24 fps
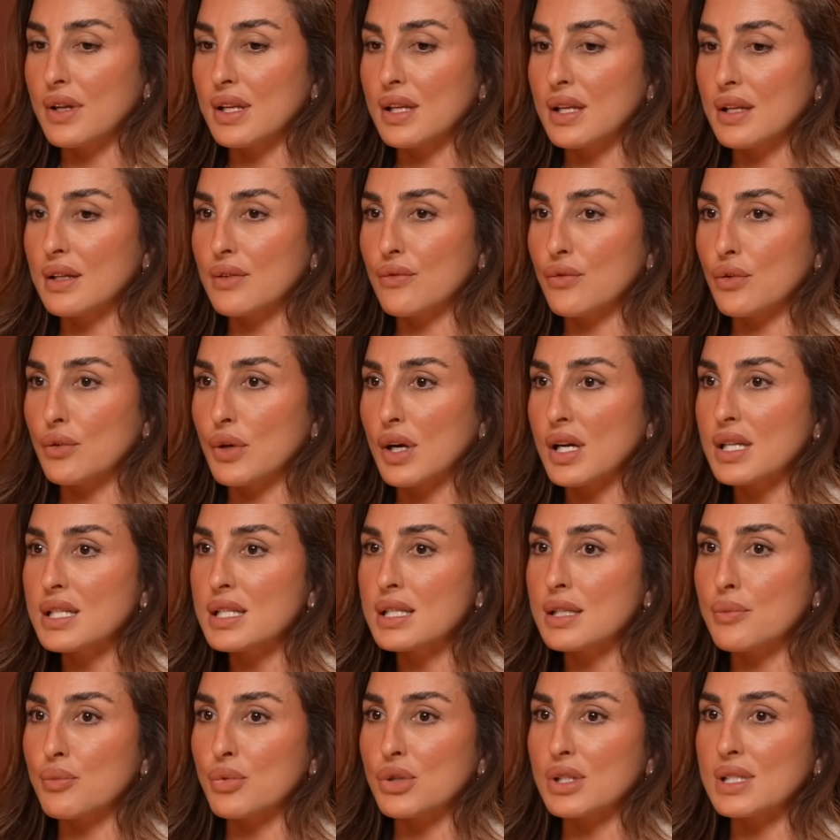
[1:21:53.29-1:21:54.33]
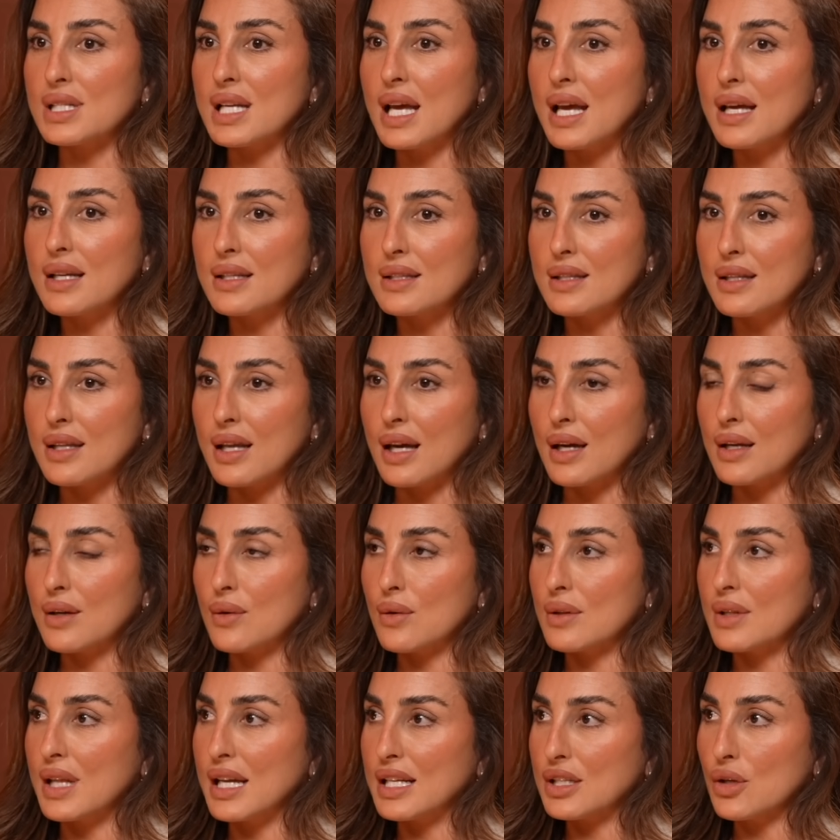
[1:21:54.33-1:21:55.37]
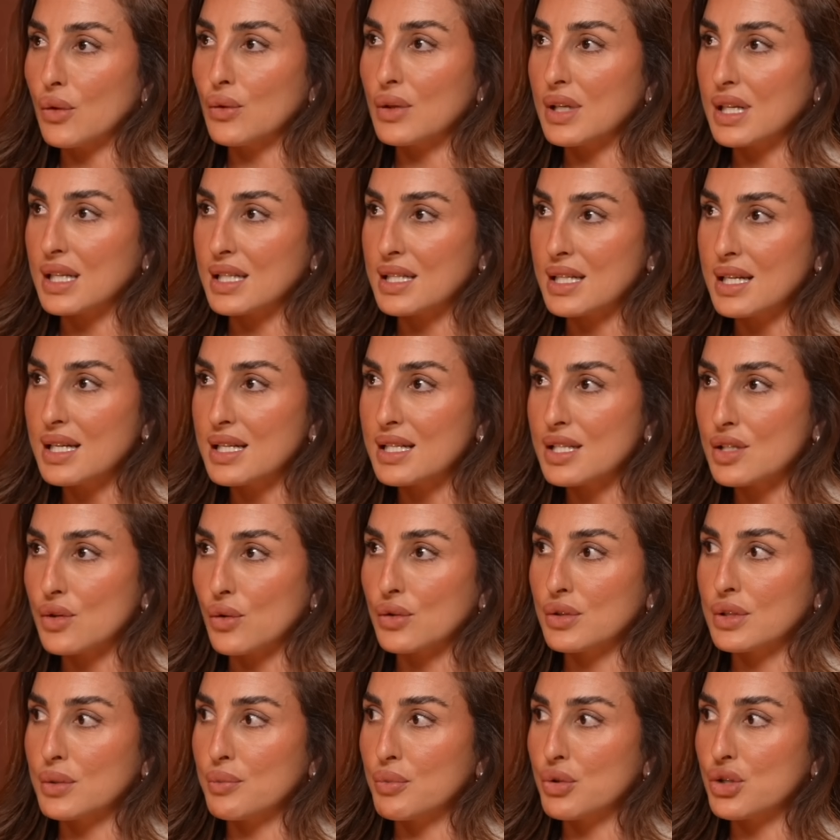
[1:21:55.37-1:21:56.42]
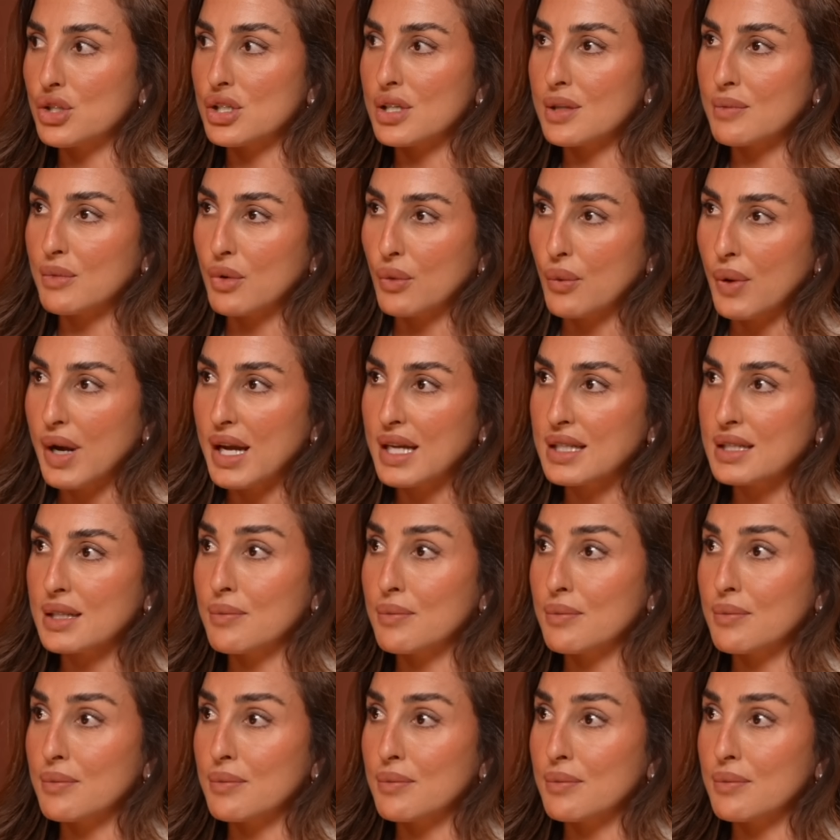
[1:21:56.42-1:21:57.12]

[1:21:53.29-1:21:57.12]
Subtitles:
And for us to pretend that they don't exist or to push them away,